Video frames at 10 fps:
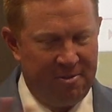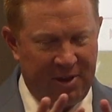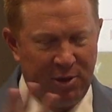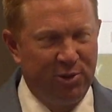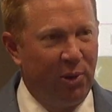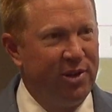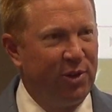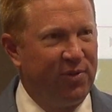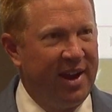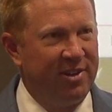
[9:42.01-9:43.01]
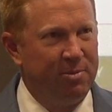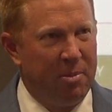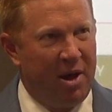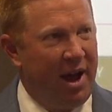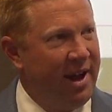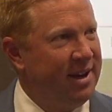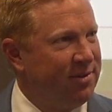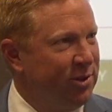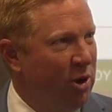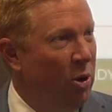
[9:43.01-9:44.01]
user interface, but behind it
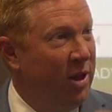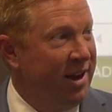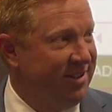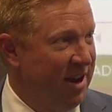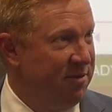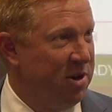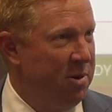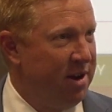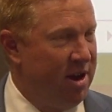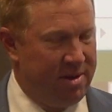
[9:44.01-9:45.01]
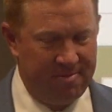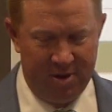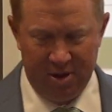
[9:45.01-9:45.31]
there's a whole lot of stuff going on.